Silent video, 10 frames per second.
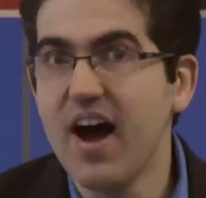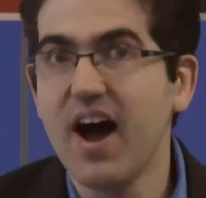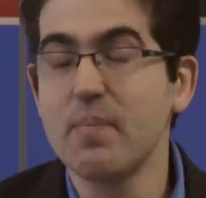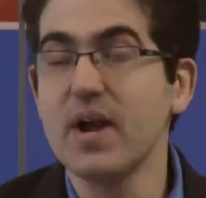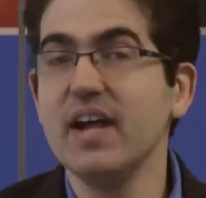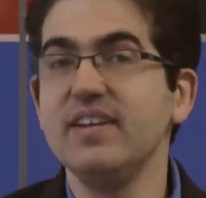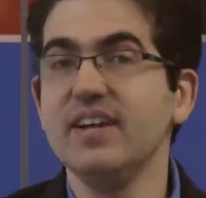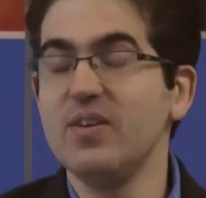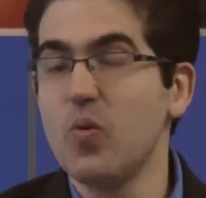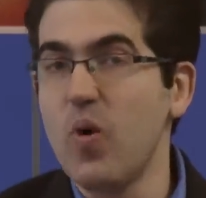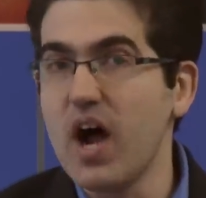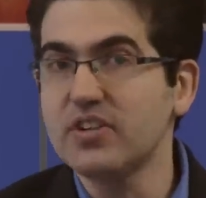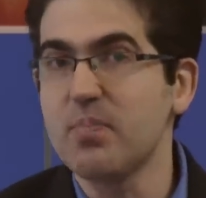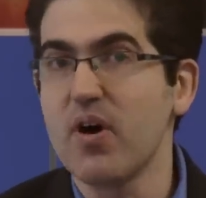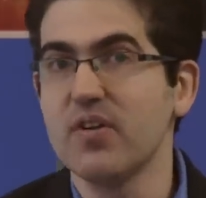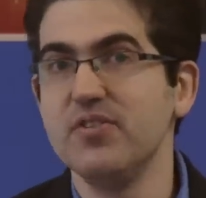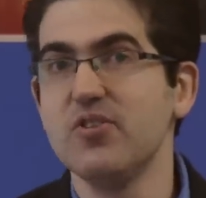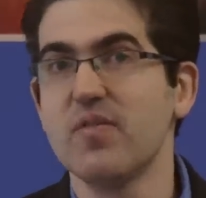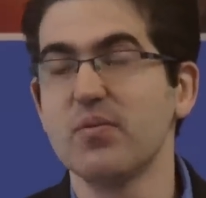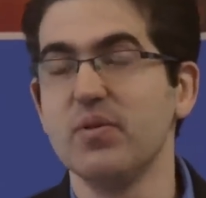Uh, but I did watch part of the
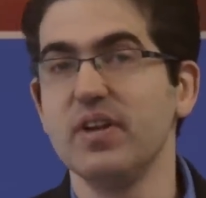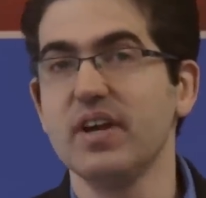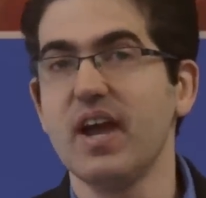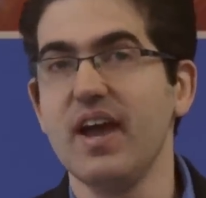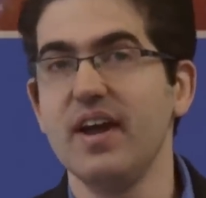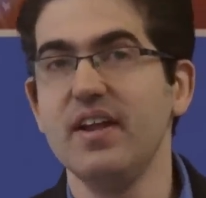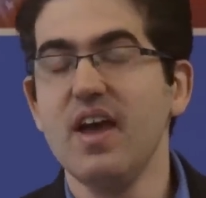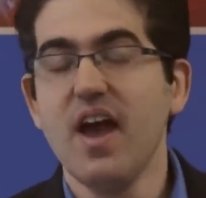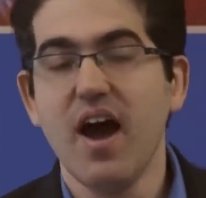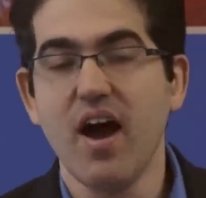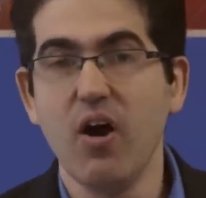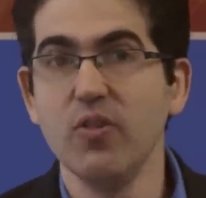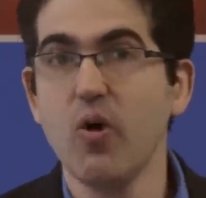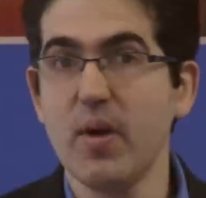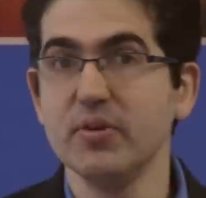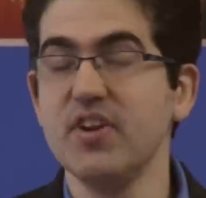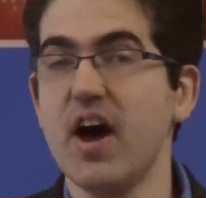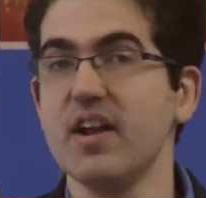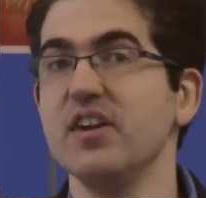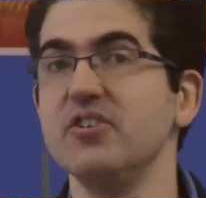Dover ruling, and uh, although I was
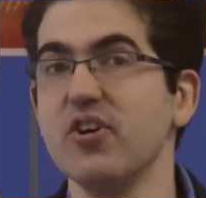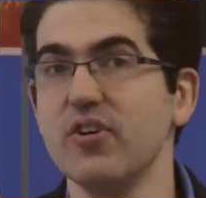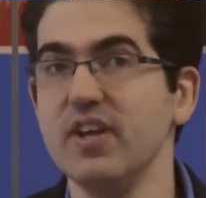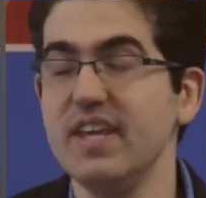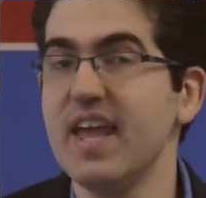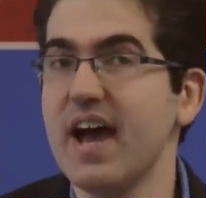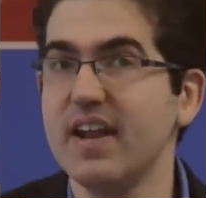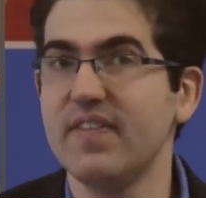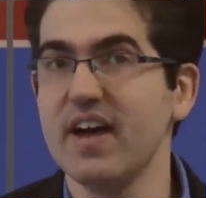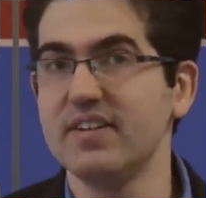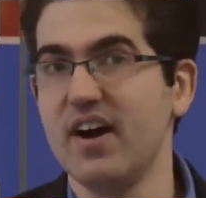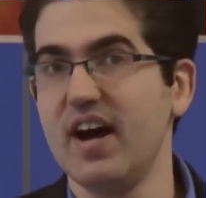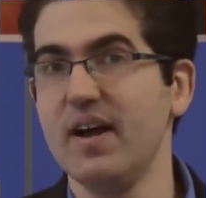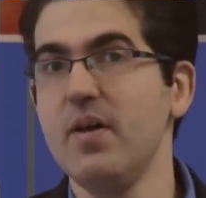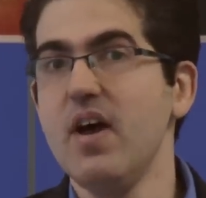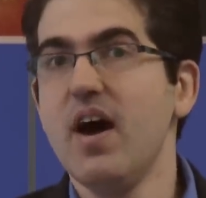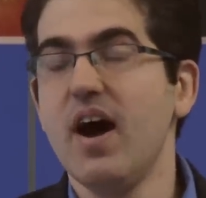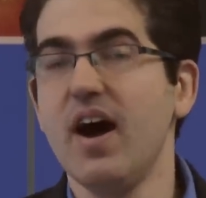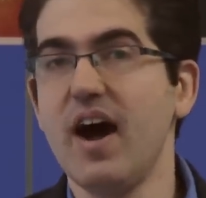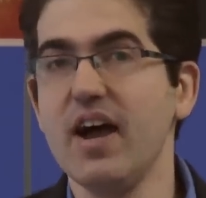not an attorney yet at that time,
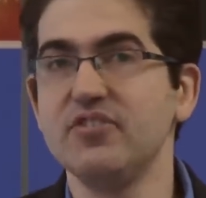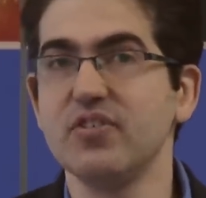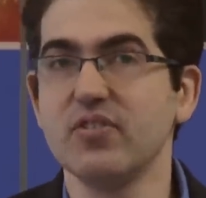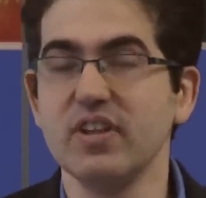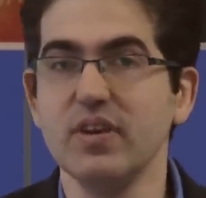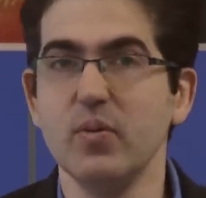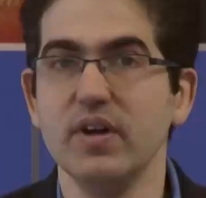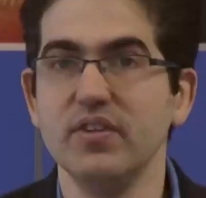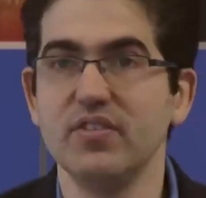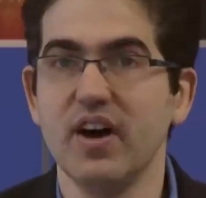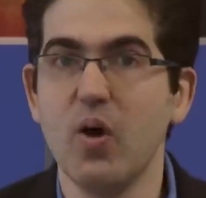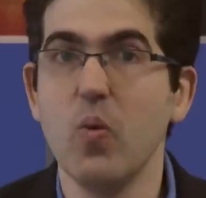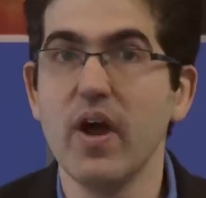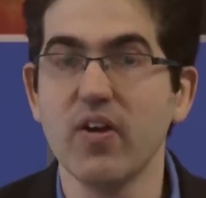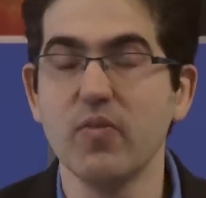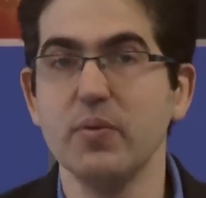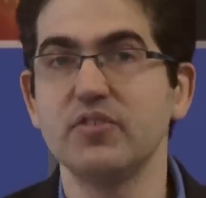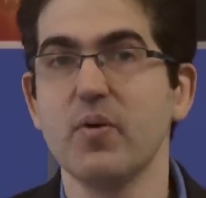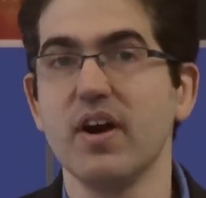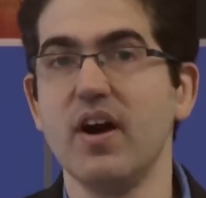uh, I certainly was uh, aware of what was
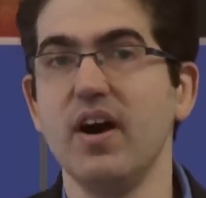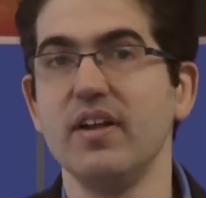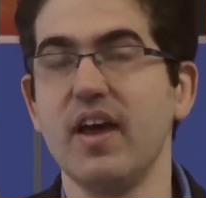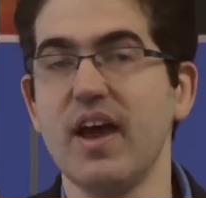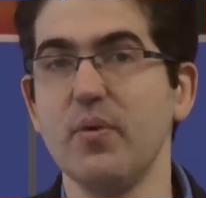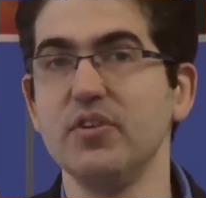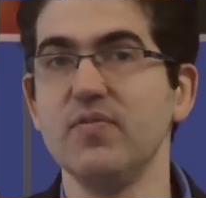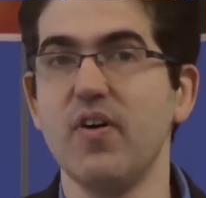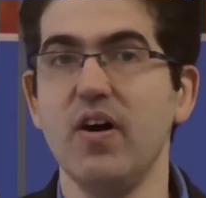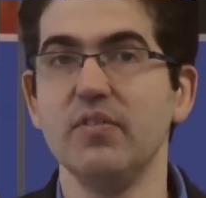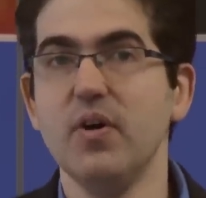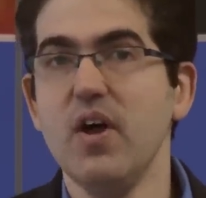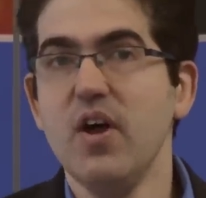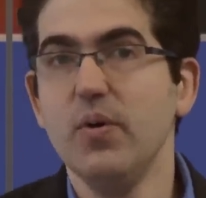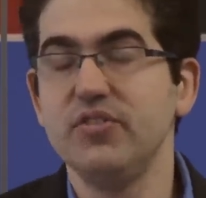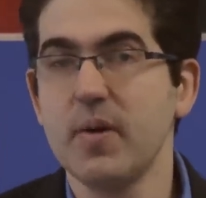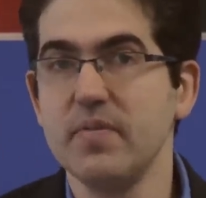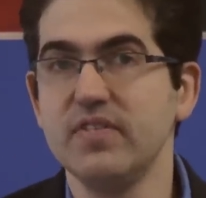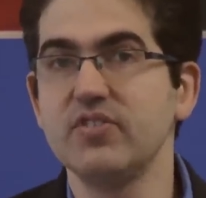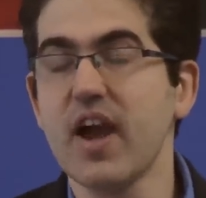going on, and I was involved with some
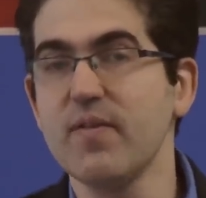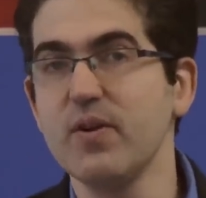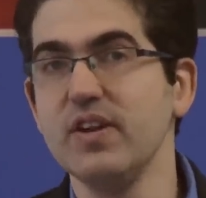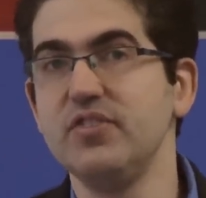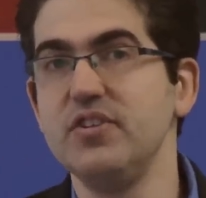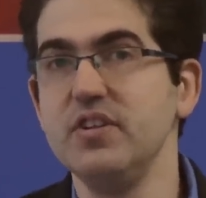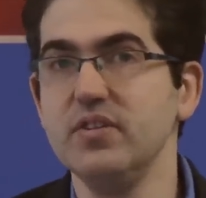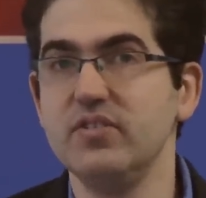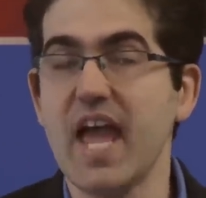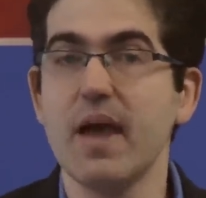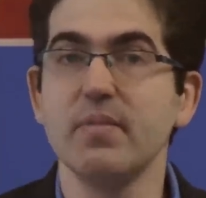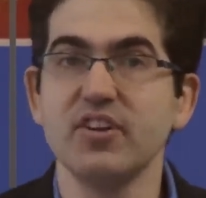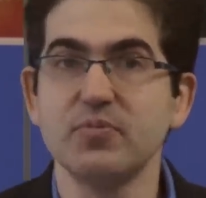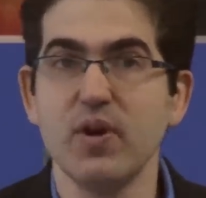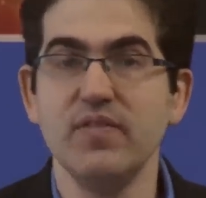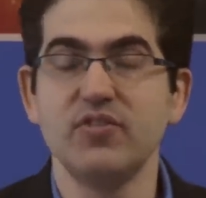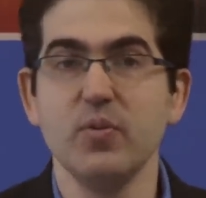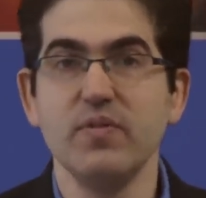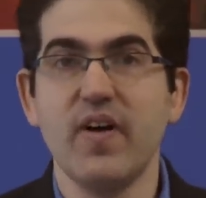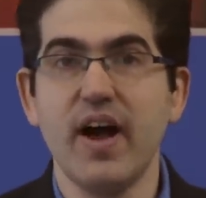of Discovery Institute's amicus briefs that
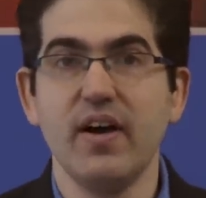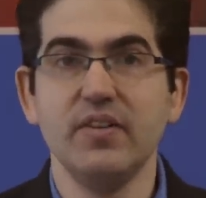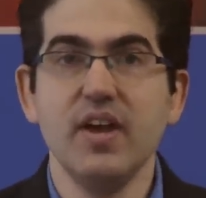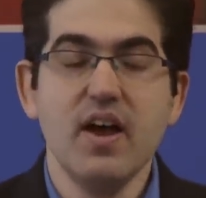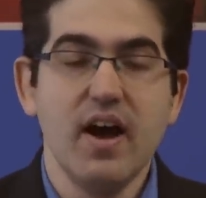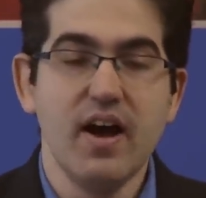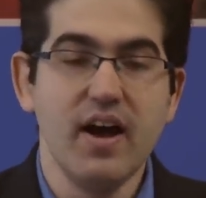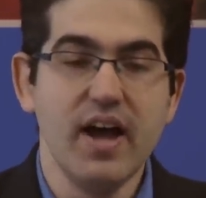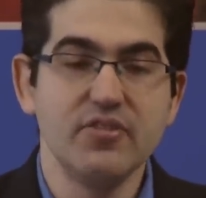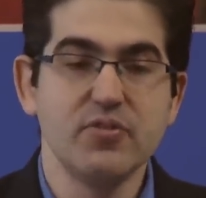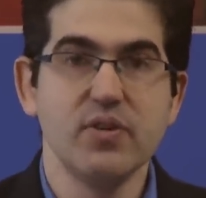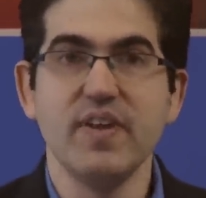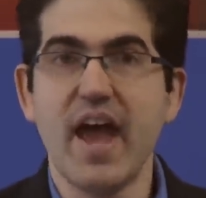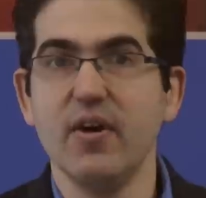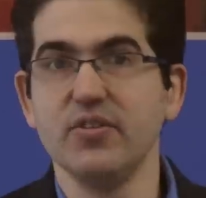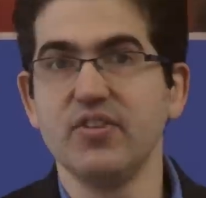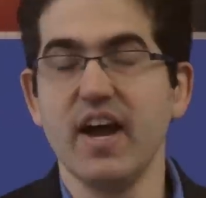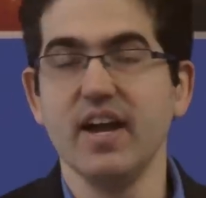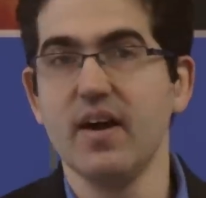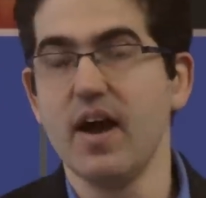we filed uh, as sort of an
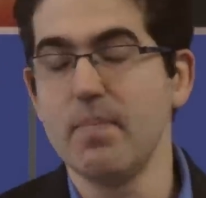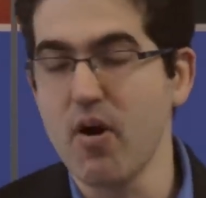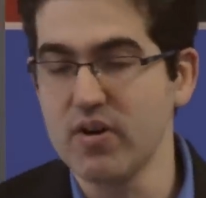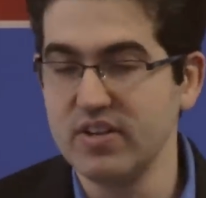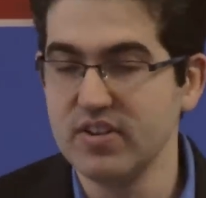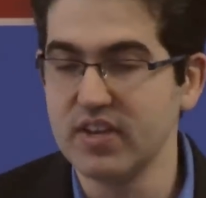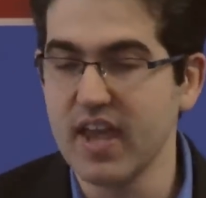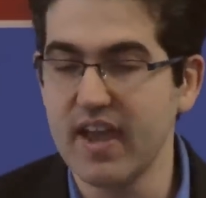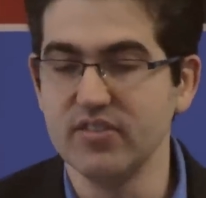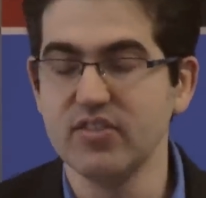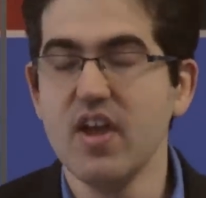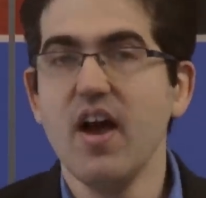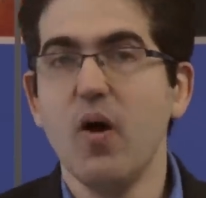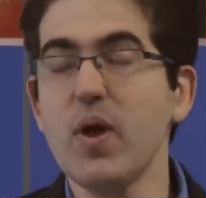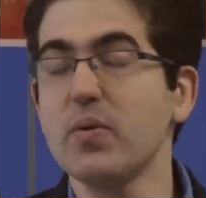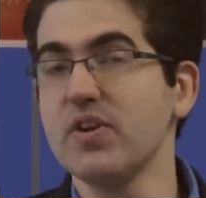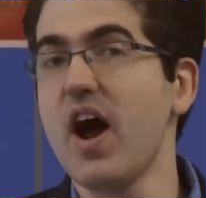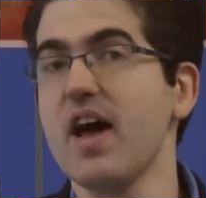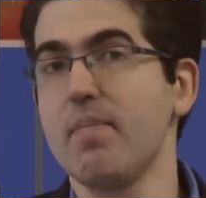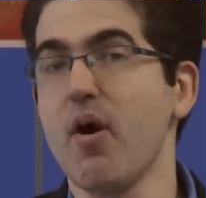outside uh, party to the case. We were
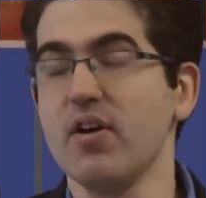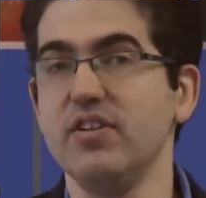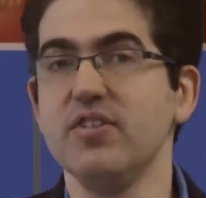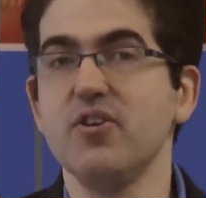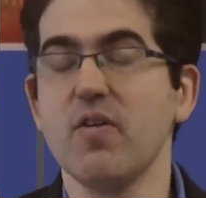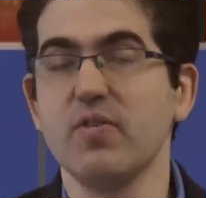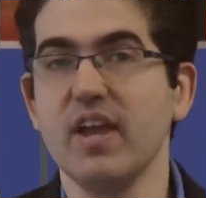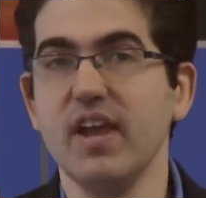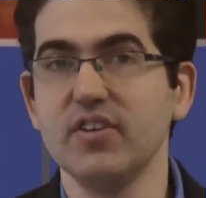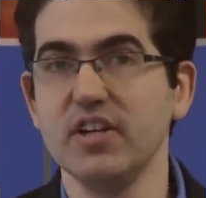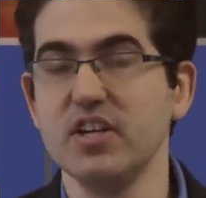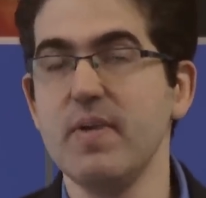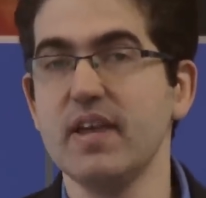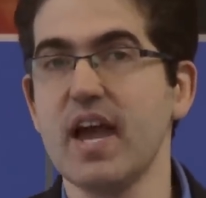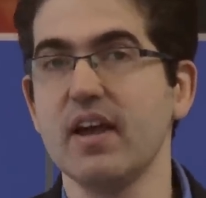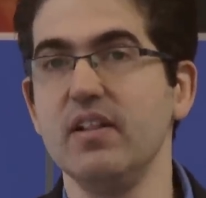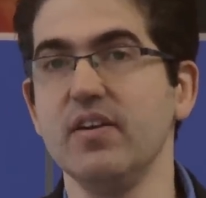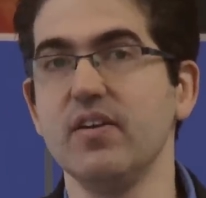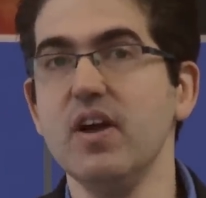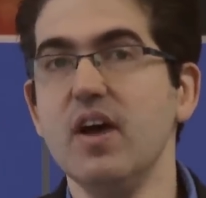not a party to the Dover case. I should make that
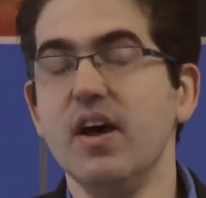clear.